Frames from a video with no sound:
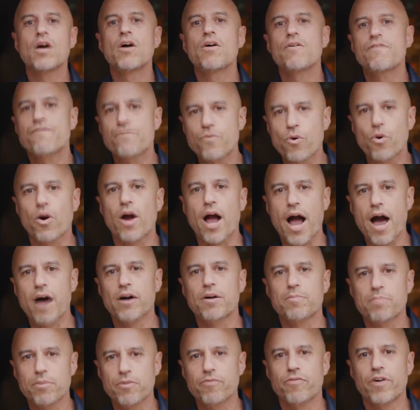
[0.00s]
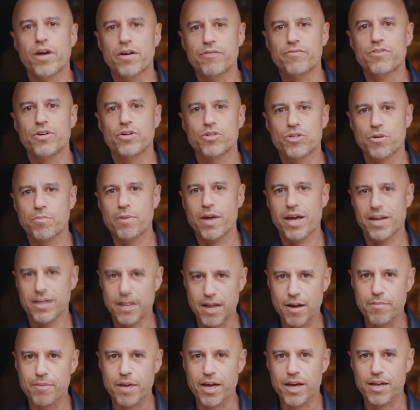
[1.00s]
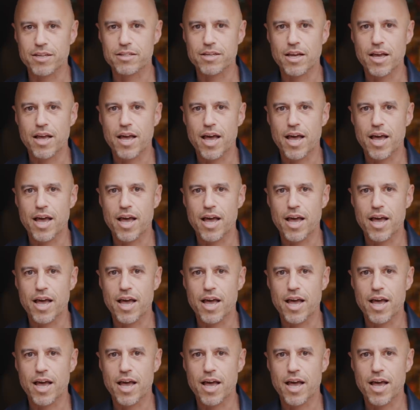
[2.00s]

for how to prevent future pandemics